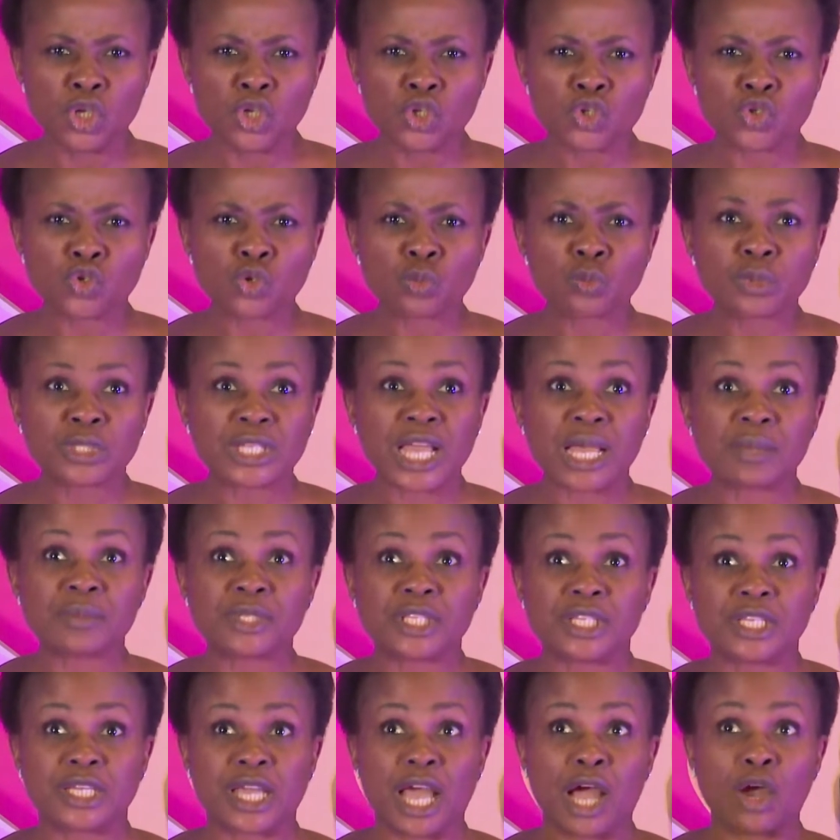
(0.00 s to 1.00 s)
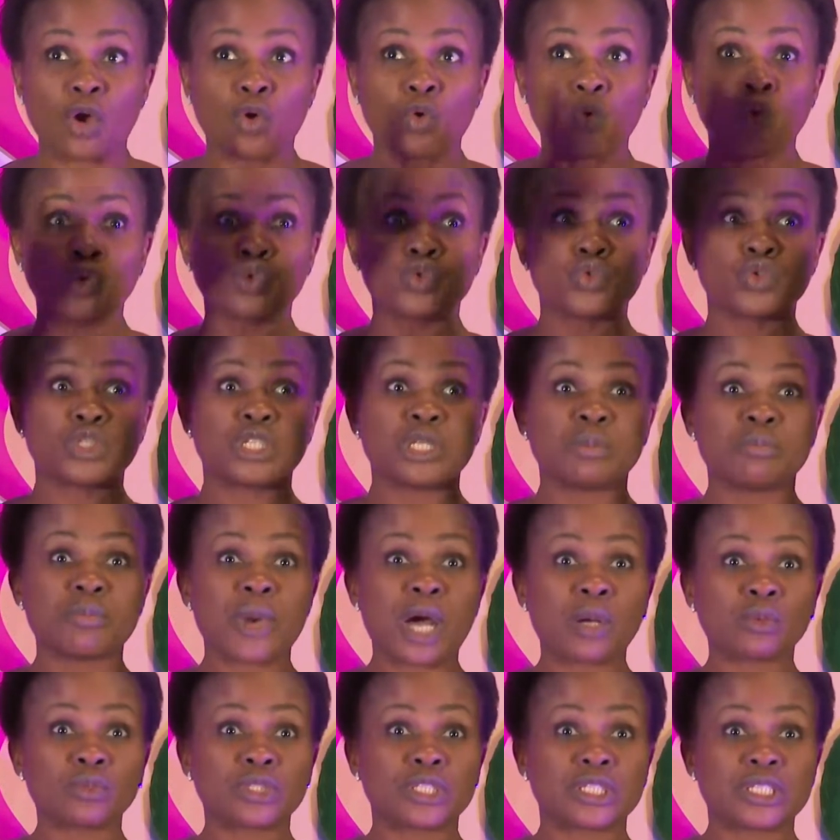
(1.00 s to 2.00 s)
Sometimes he can go to the
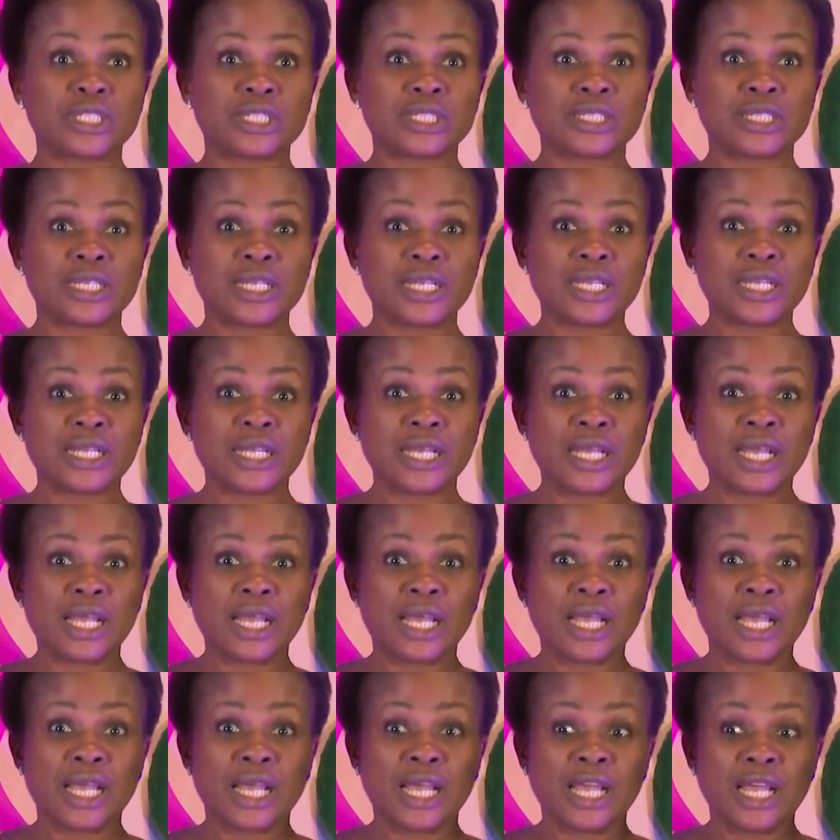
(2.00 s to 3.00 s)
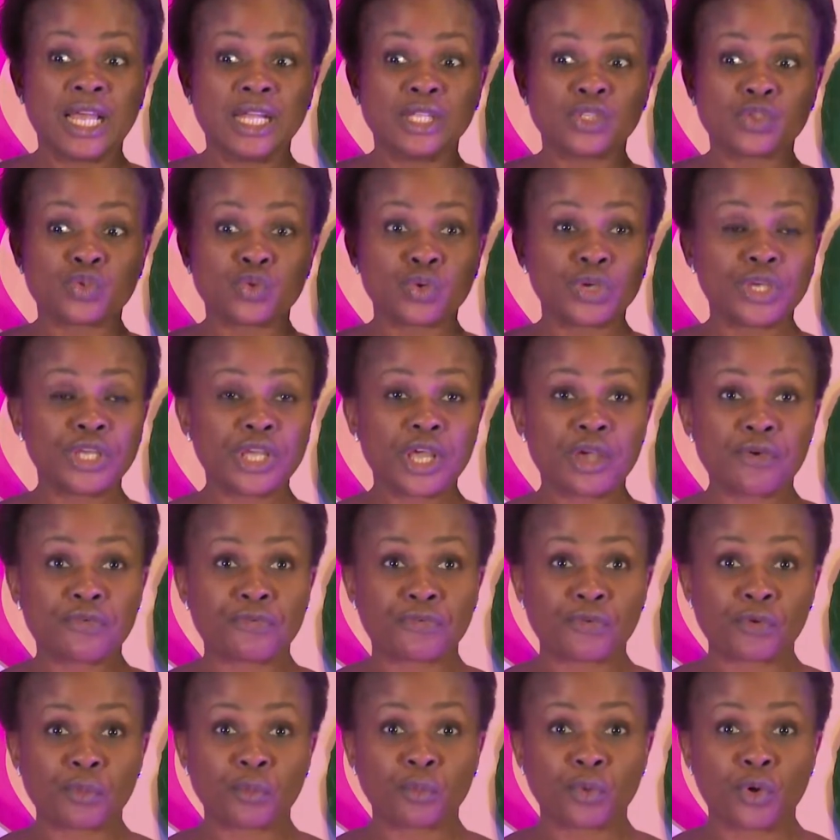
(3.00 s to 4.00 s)
mountain to hear
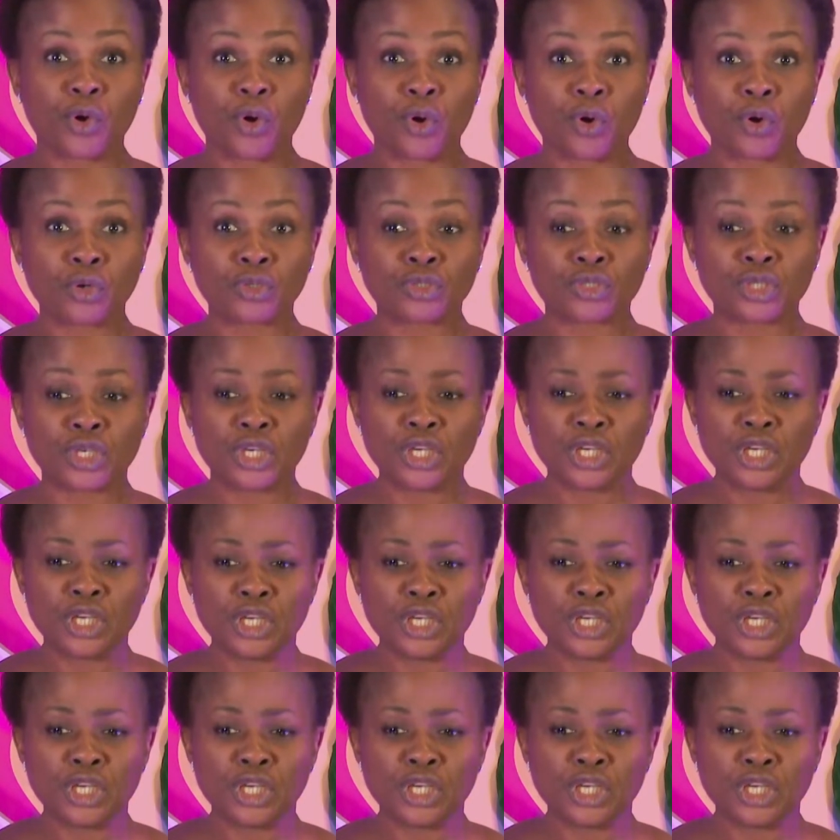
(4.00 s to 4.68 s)
from God.